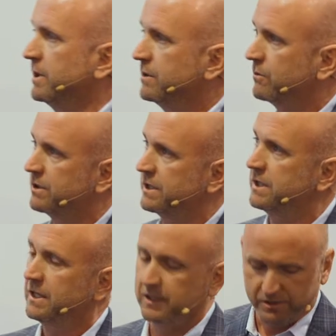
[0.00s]
But really,
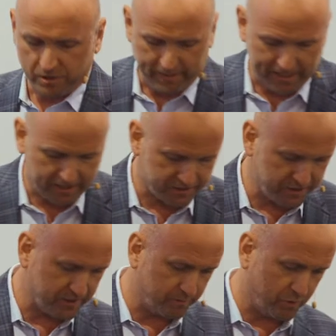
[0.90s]
so packaging
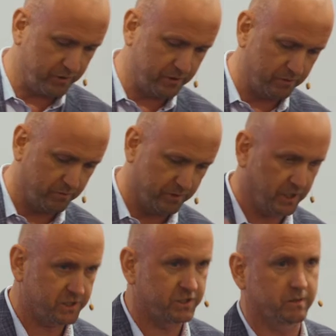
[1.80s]
is important,
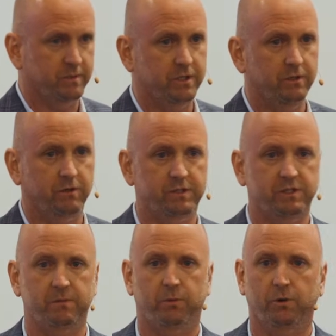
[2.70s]
reduction of materials
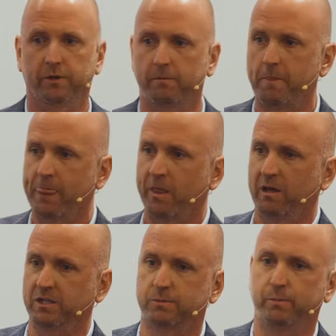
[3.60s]
is important,
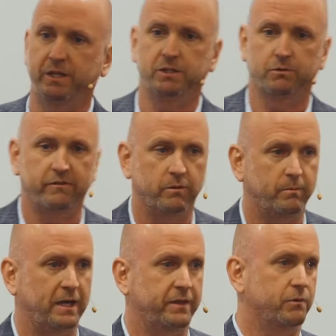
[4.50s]
and it's being driven
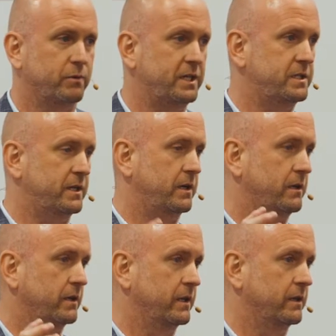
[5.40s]
by the
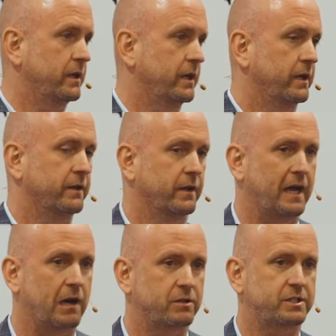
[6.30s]
retail and
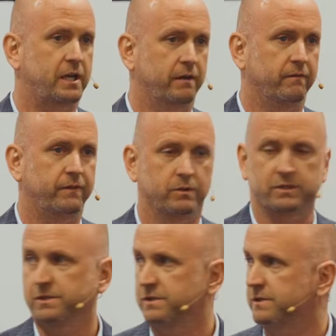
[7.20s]
outside
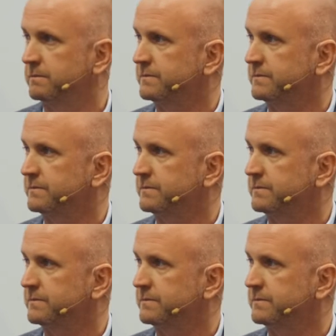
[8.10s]
influences.